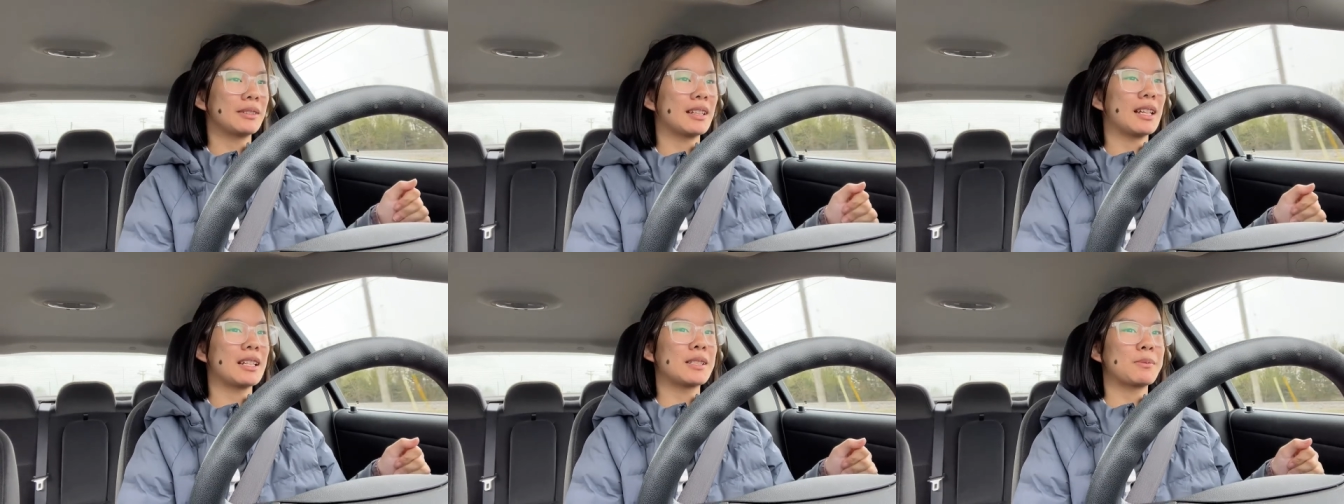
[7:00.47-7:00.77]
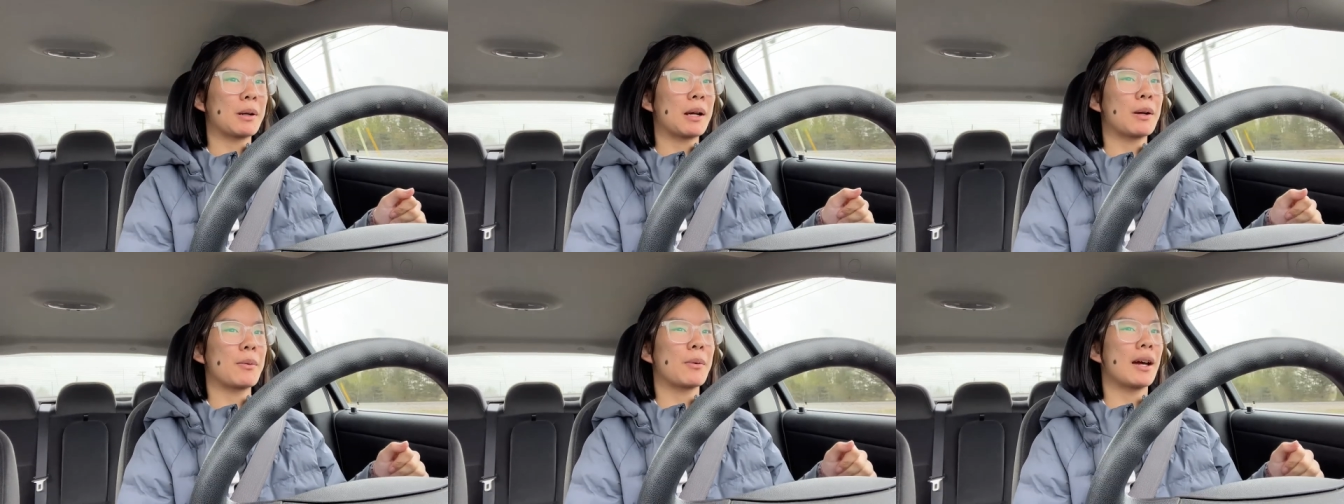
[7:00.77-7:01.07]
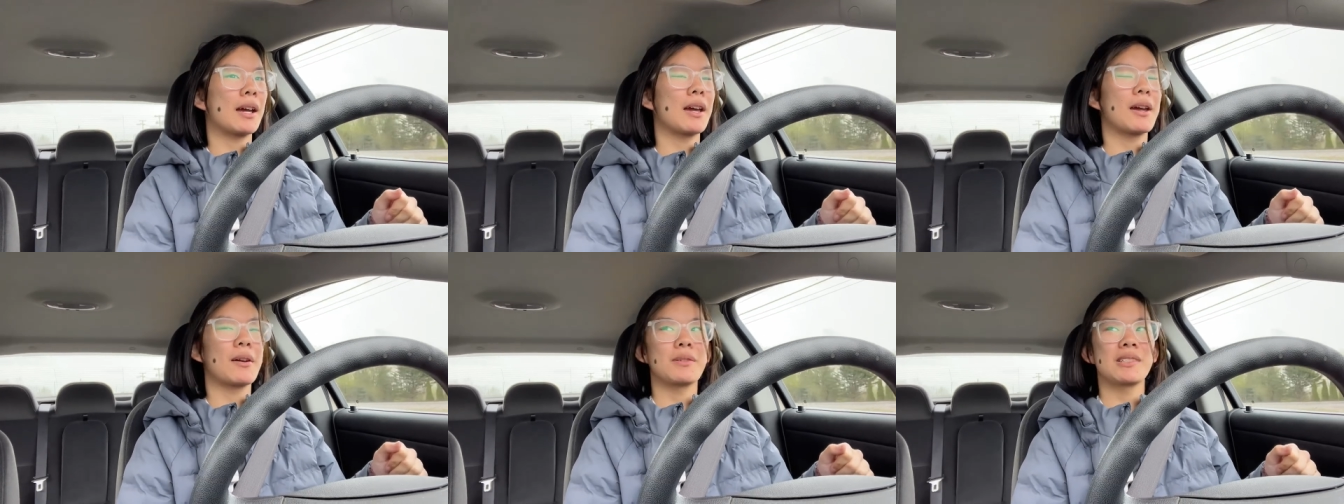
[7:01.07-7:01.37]
That's probably
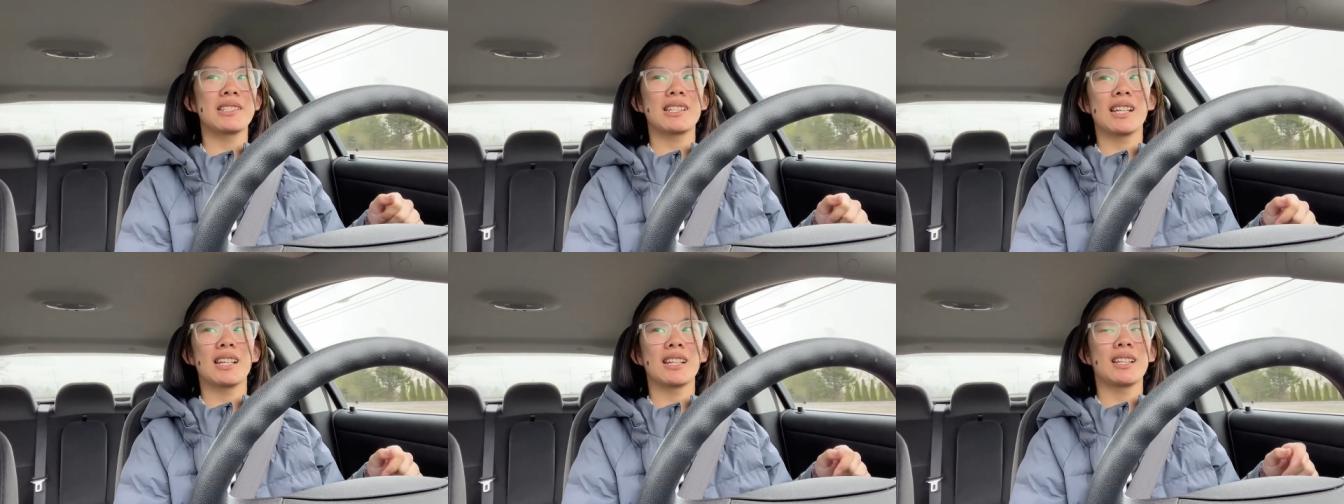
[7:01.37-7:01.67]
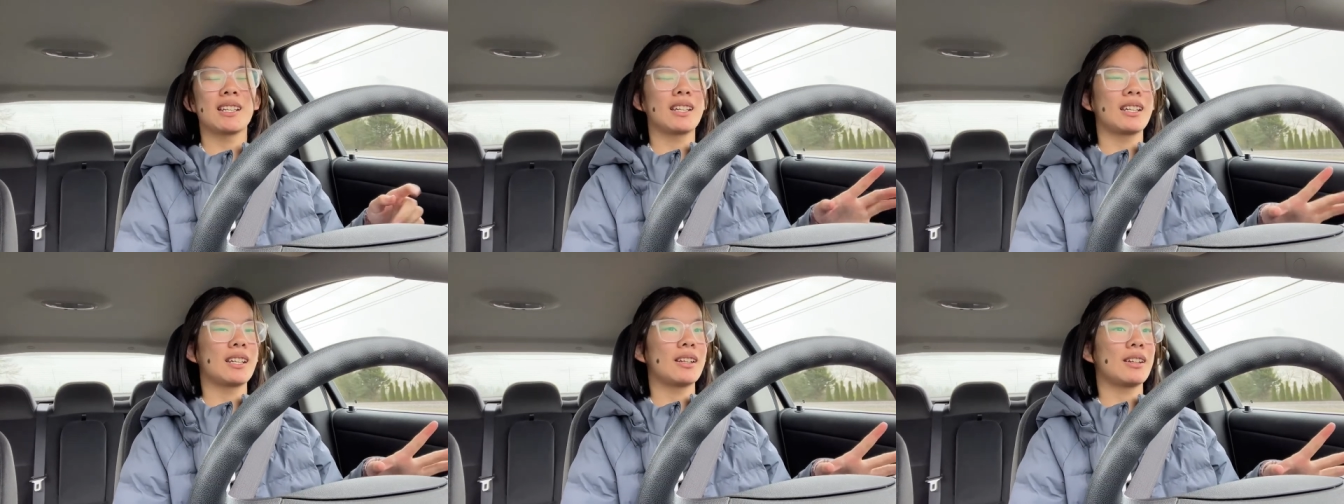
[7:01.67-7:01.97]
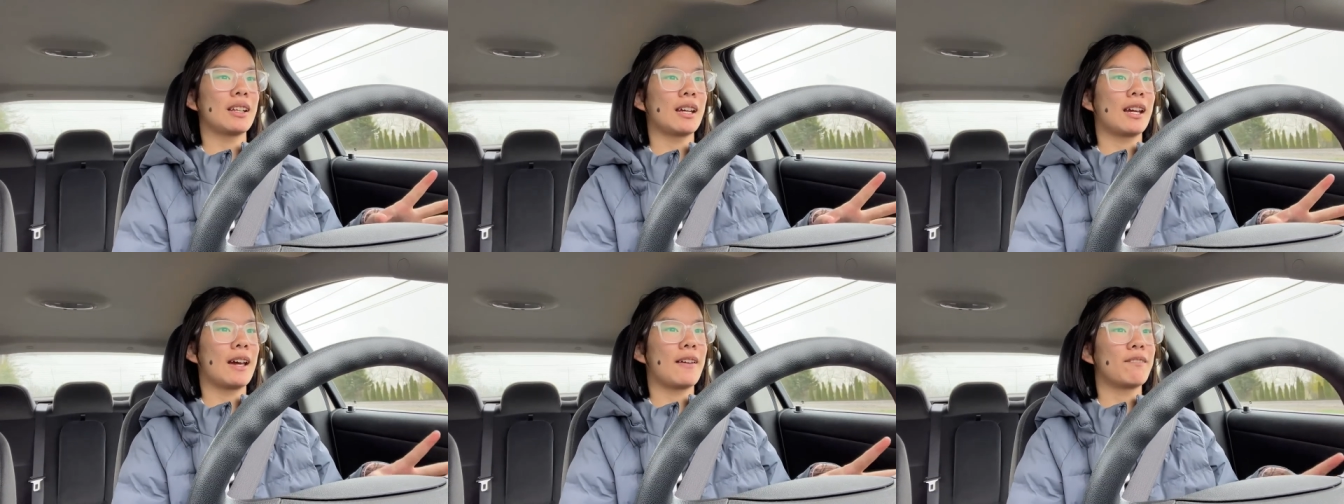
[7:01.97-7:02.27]
why I was like
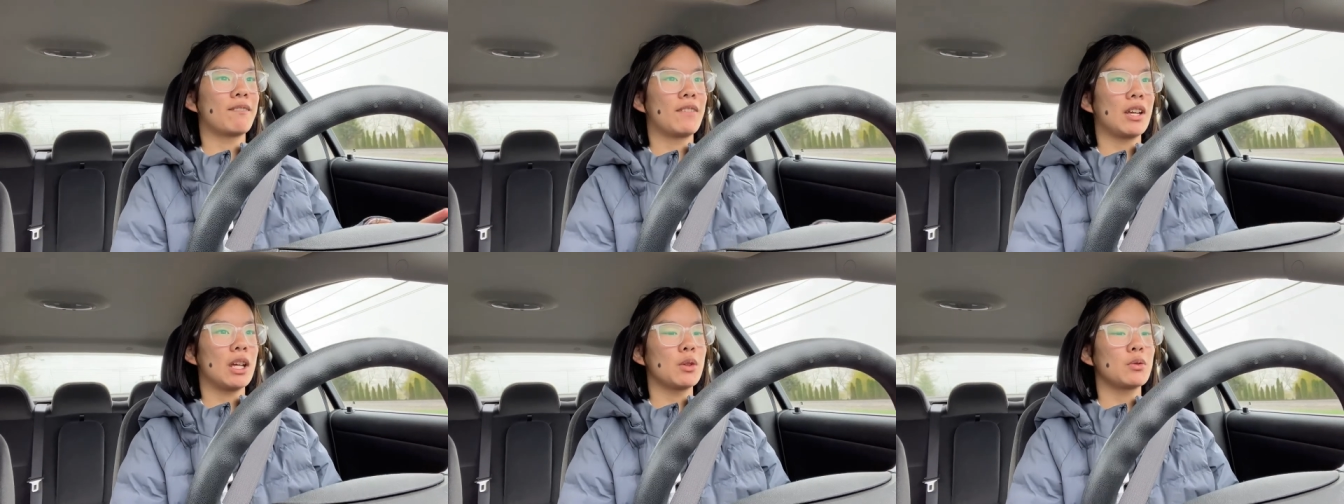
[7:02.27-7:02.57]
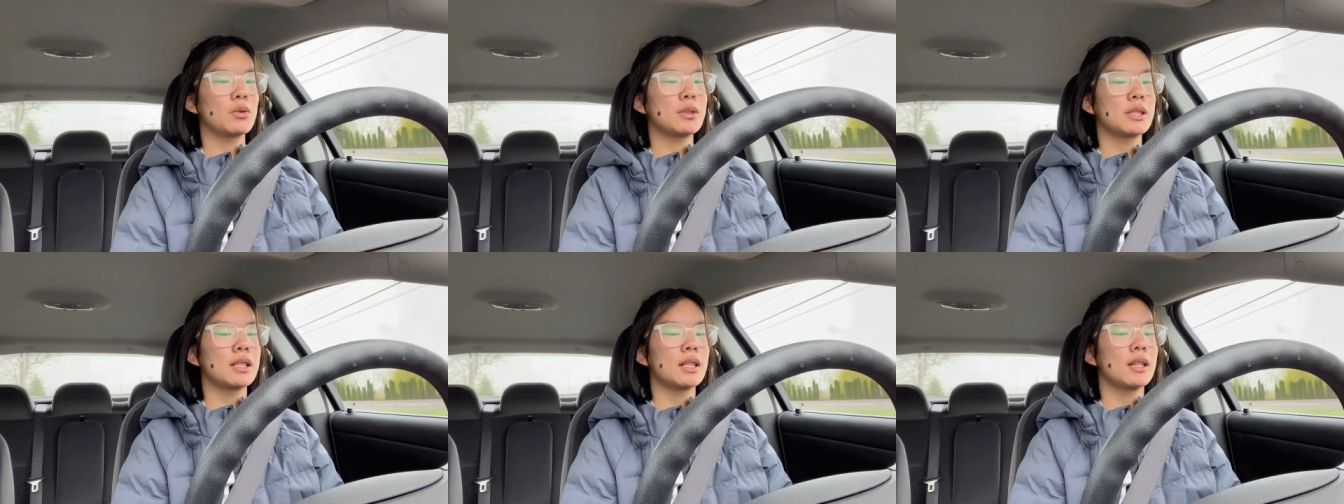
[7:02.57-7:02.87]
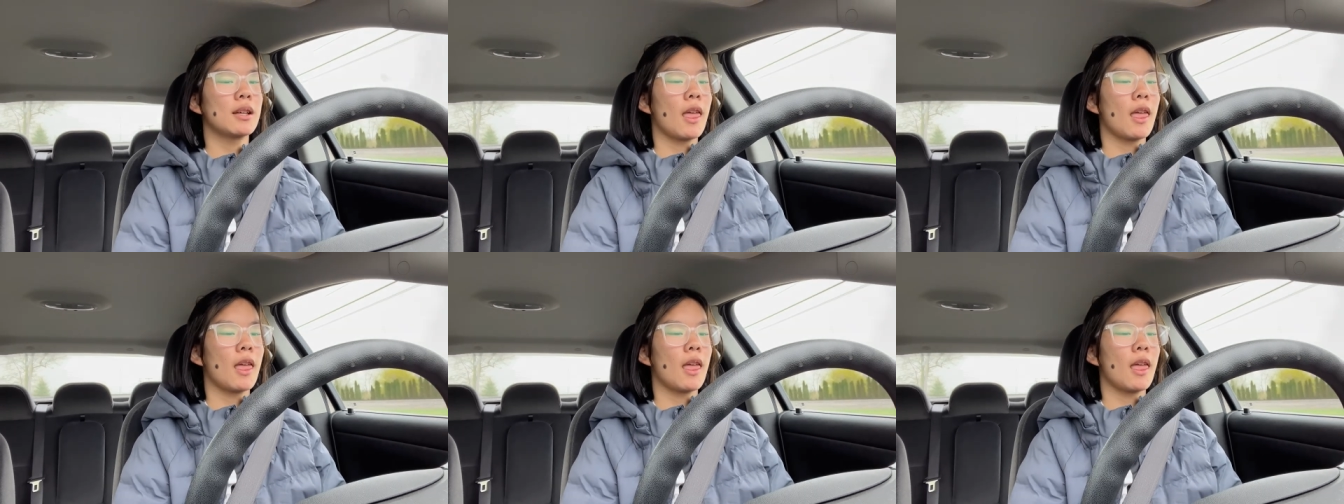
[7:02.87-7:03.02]
confused.